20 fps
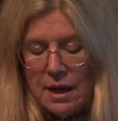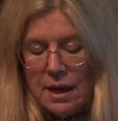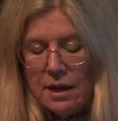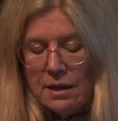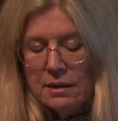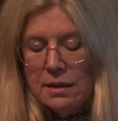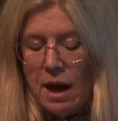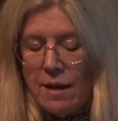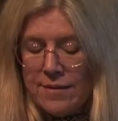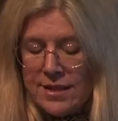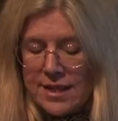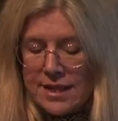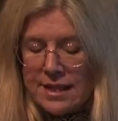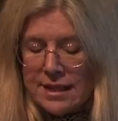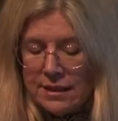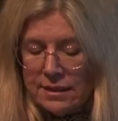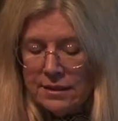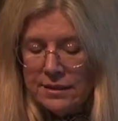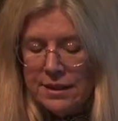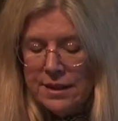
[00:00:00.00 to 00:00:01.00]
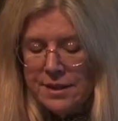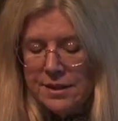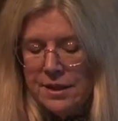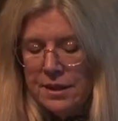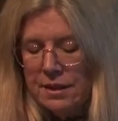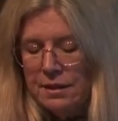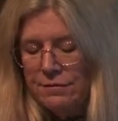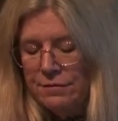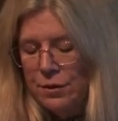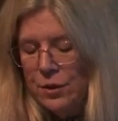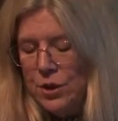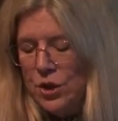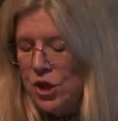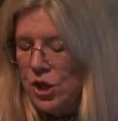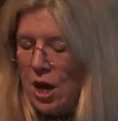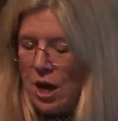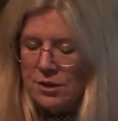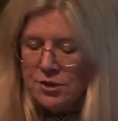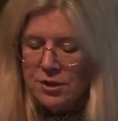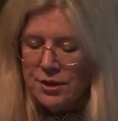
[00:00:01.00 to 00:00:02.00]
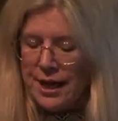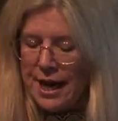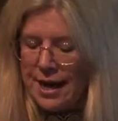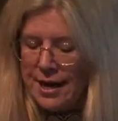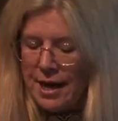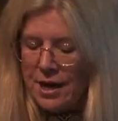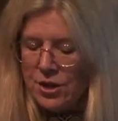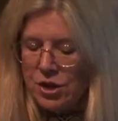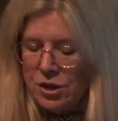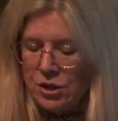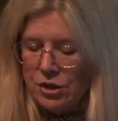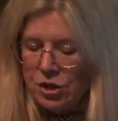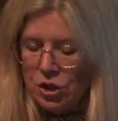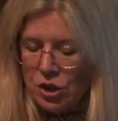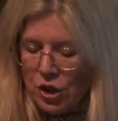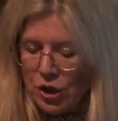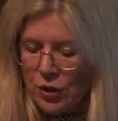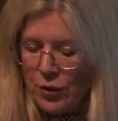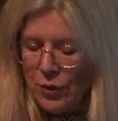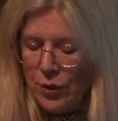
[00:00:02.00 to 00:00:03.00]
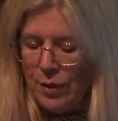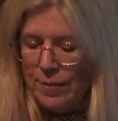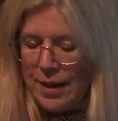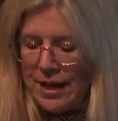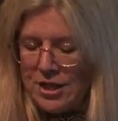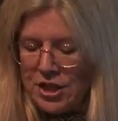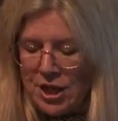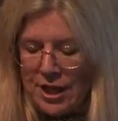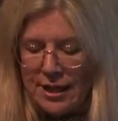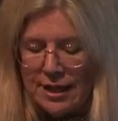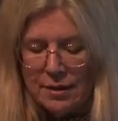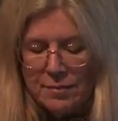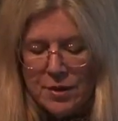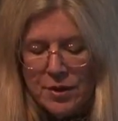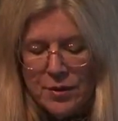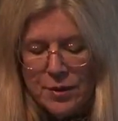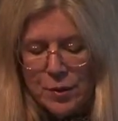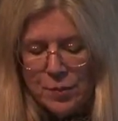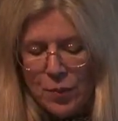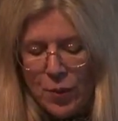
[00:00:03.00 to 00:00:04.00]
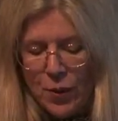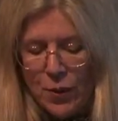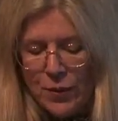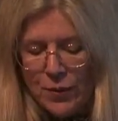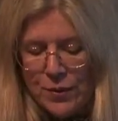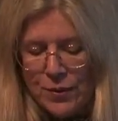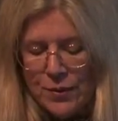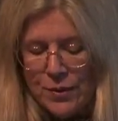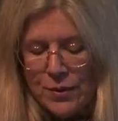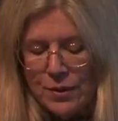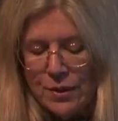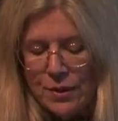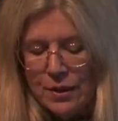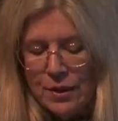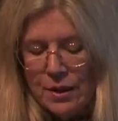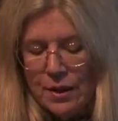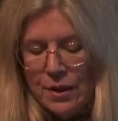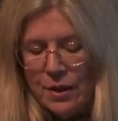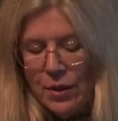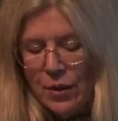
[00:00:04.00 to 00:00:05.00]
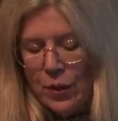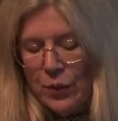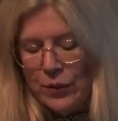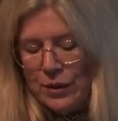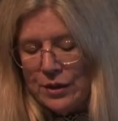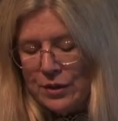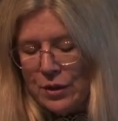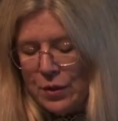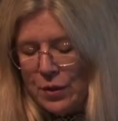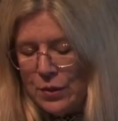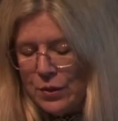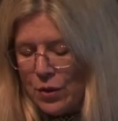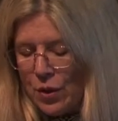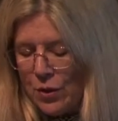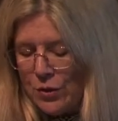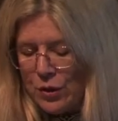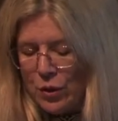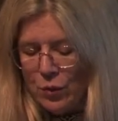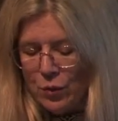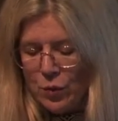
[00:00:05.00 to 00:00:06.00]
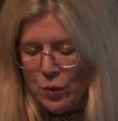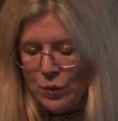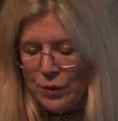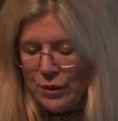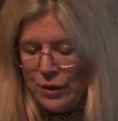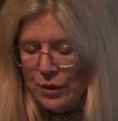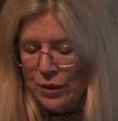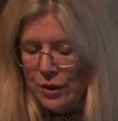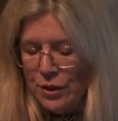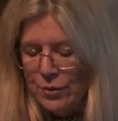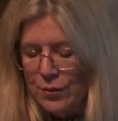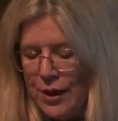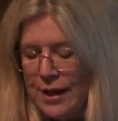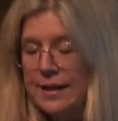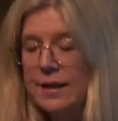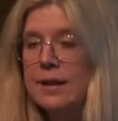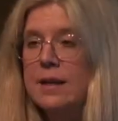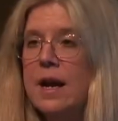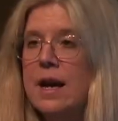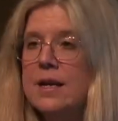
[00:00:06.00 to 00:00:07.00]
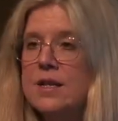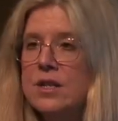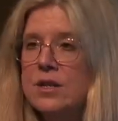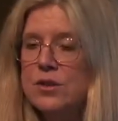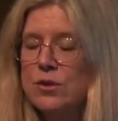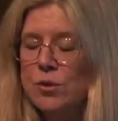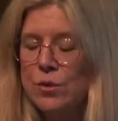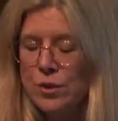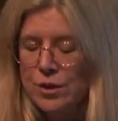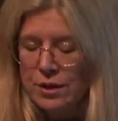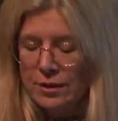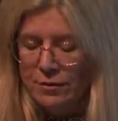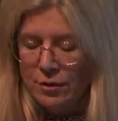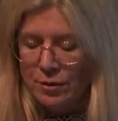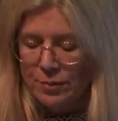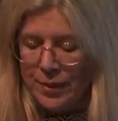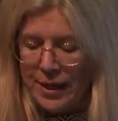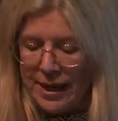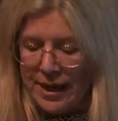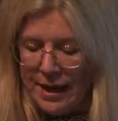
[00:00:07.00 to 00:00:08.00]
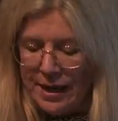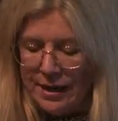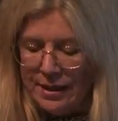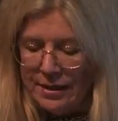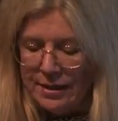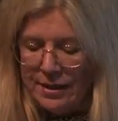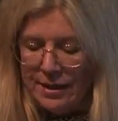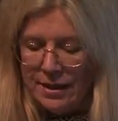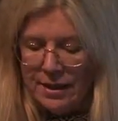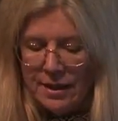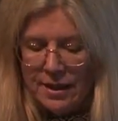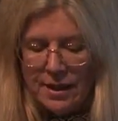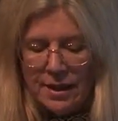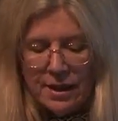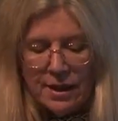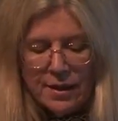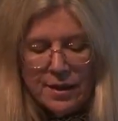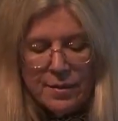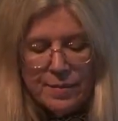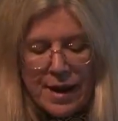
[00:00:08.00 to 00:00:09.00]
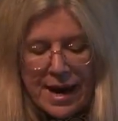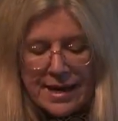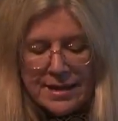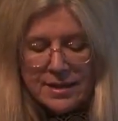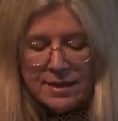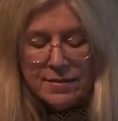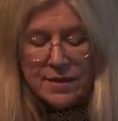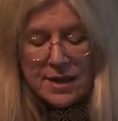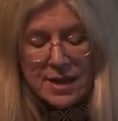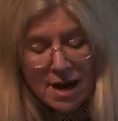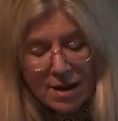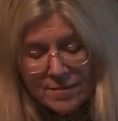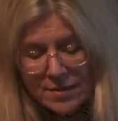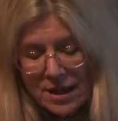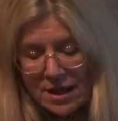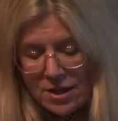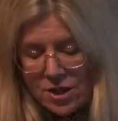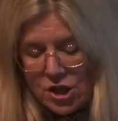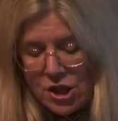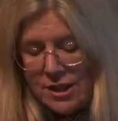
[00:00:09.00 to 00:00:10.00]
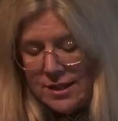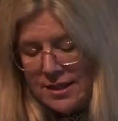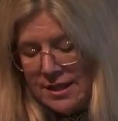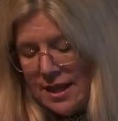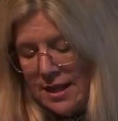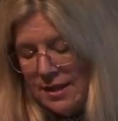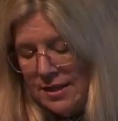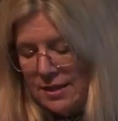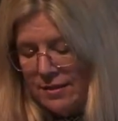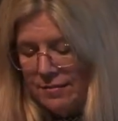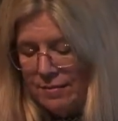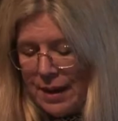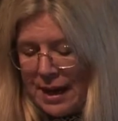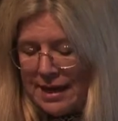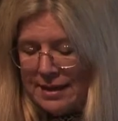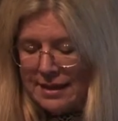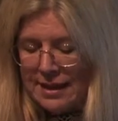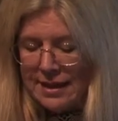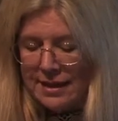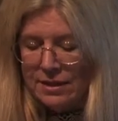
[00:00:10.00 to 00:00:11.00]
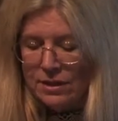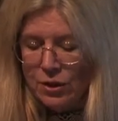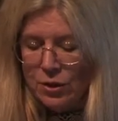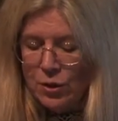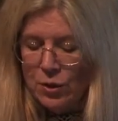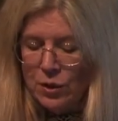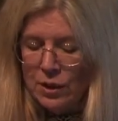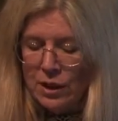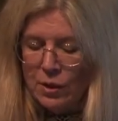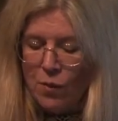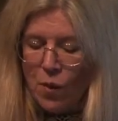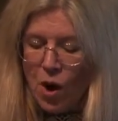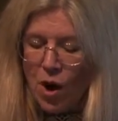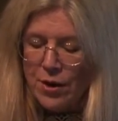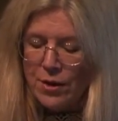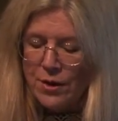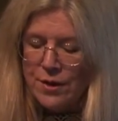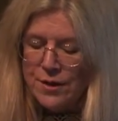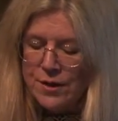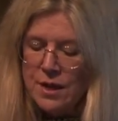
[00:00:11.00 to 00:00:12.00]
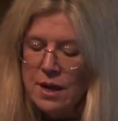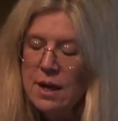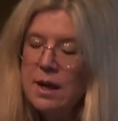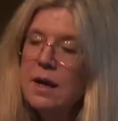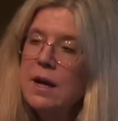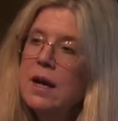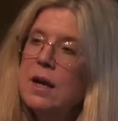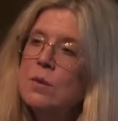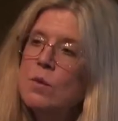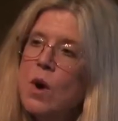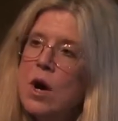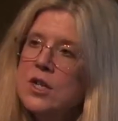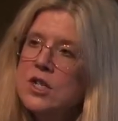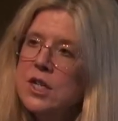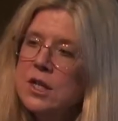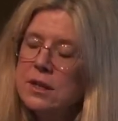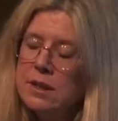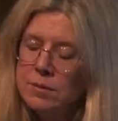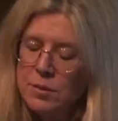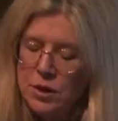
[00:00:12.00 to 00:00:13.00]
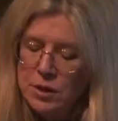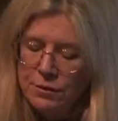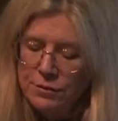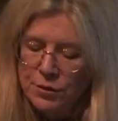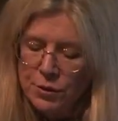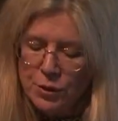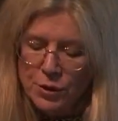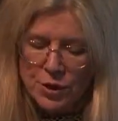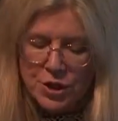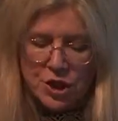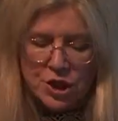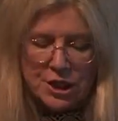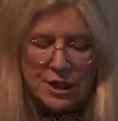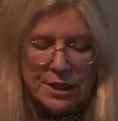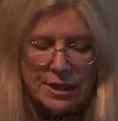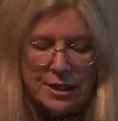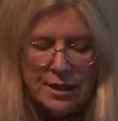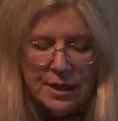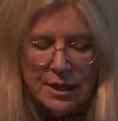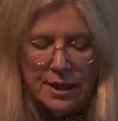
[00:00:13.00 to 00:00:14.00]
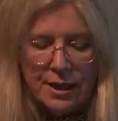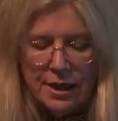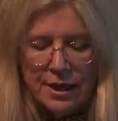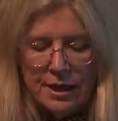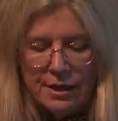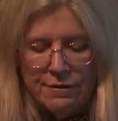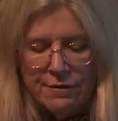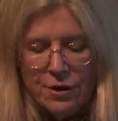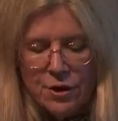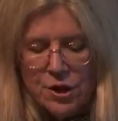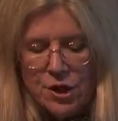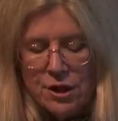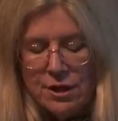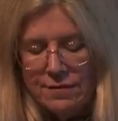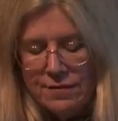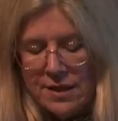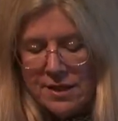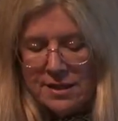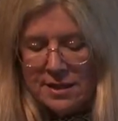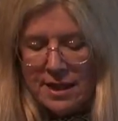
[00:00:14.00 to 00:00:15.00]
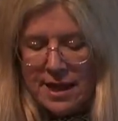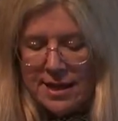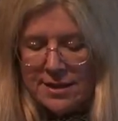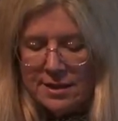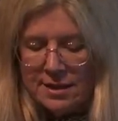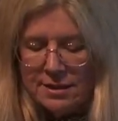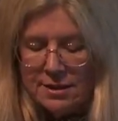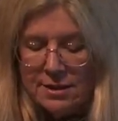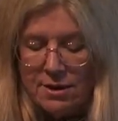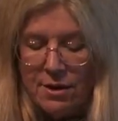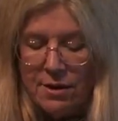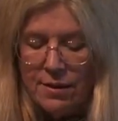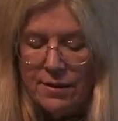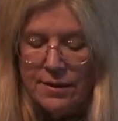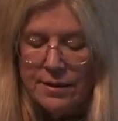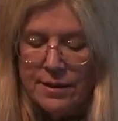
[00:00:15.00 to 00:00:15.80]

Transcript: Love is an illness that the foolish doctor cannot cure by checking Mira's pulse. Only those also wounded could recognize the source of her pain. On the banks of the Yamuna, she sings of bathing in the cooling waters and watching the beautiful Krishna in a version of this classic song.